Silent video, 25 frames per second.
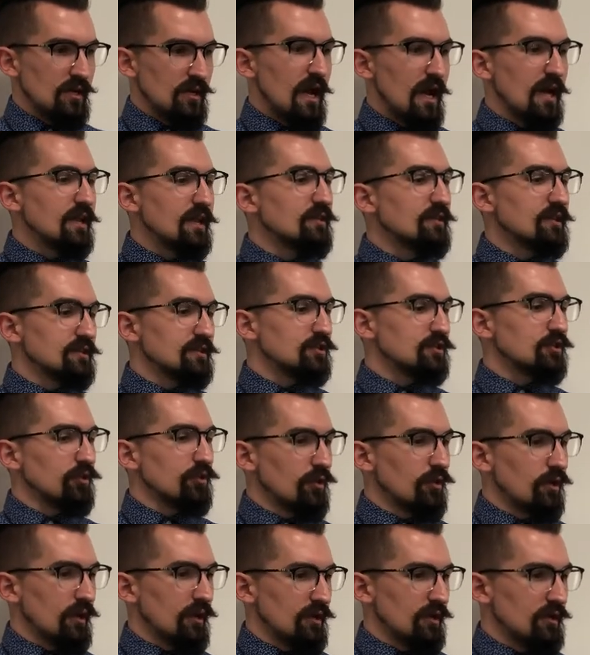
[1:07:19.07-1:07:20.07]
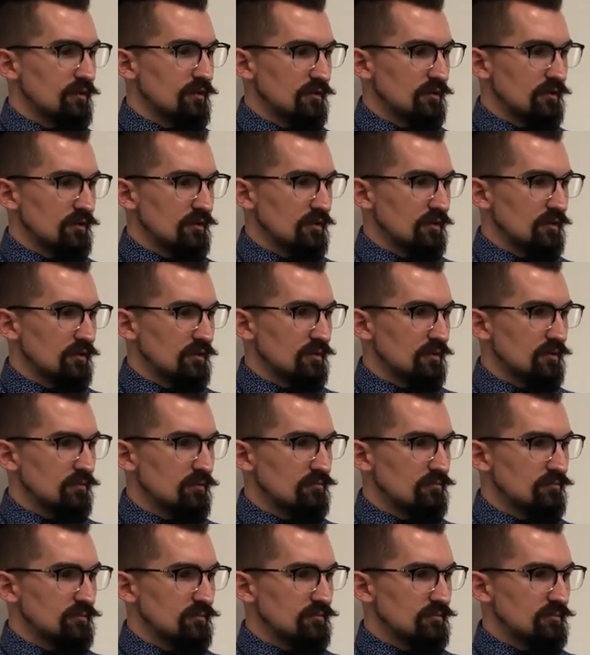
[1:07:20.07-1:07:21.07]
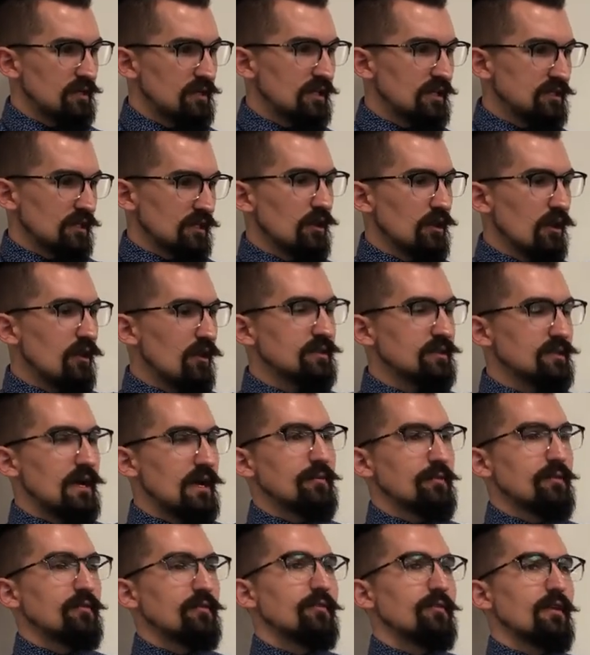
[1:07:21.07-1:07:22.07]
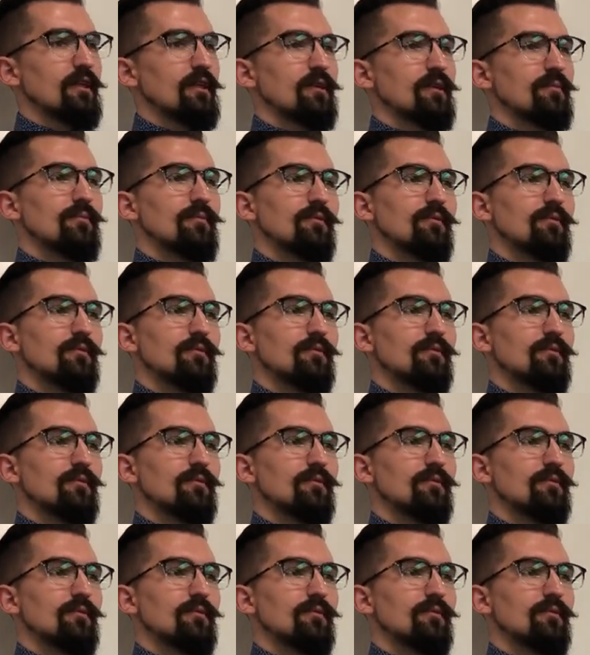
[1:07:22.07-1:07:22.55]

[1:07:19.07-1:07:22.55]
anything that's good takes a long time to develop.